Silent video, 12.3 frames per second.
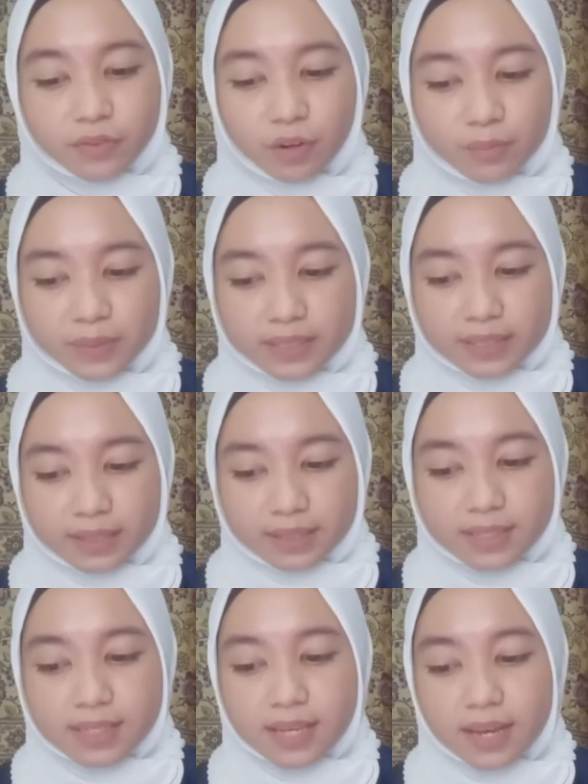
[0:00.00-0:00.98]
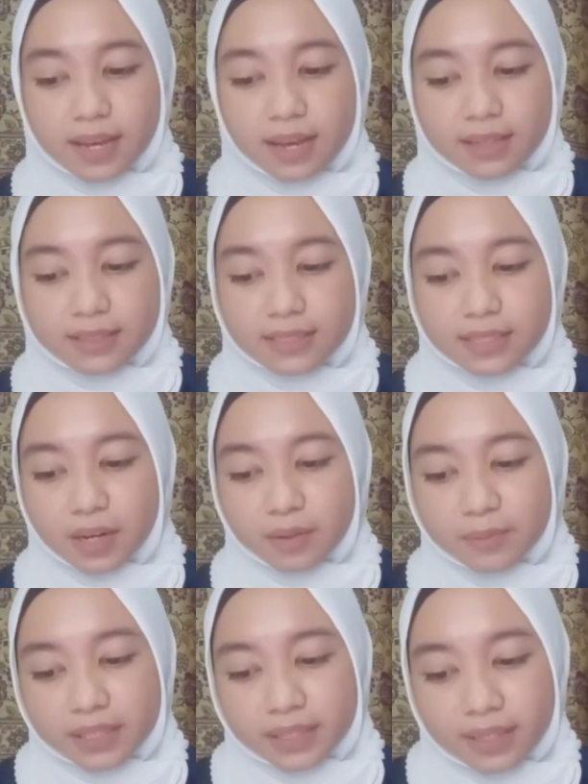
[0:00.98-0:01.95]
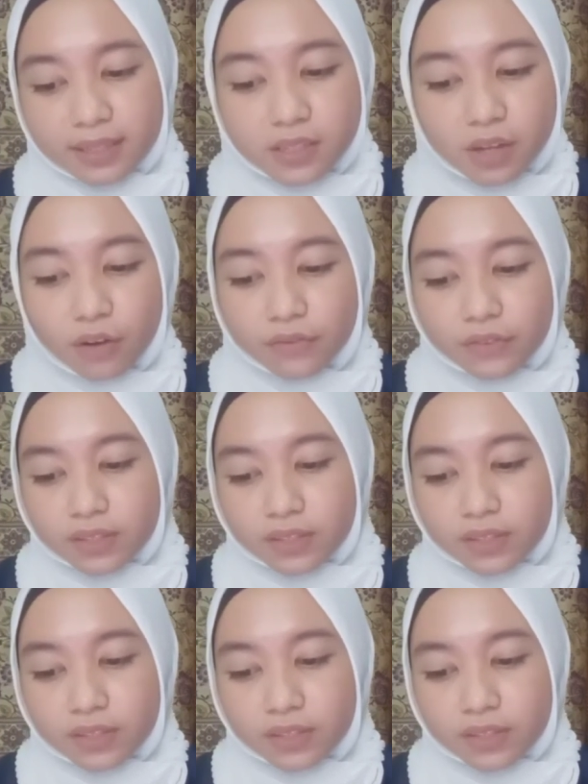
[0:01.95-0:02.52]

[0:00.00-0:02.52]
competence. The emergence of the